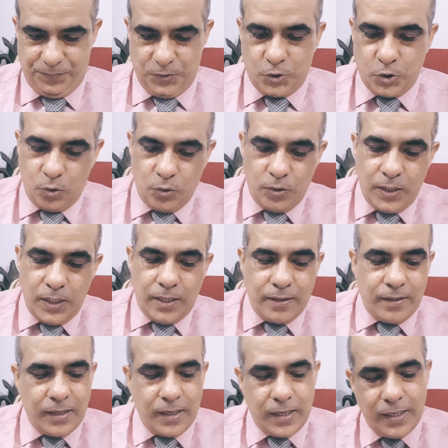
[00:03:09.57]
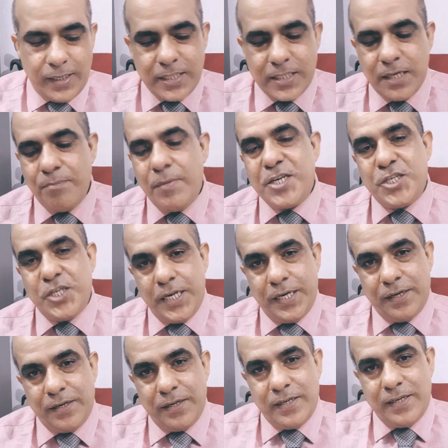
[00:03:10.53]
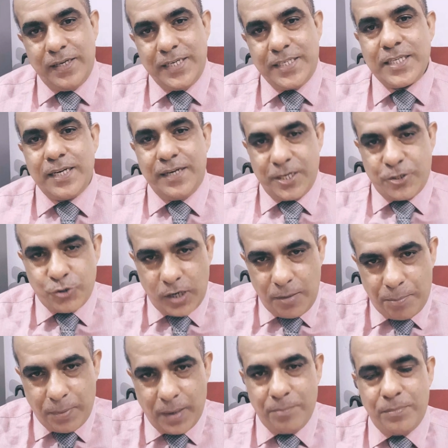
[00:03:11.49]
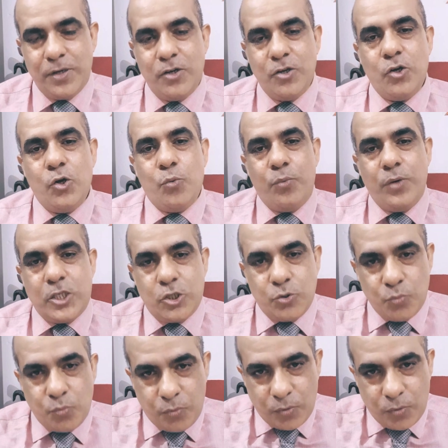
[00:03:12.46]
So the heart is a machine. It's a natural pump which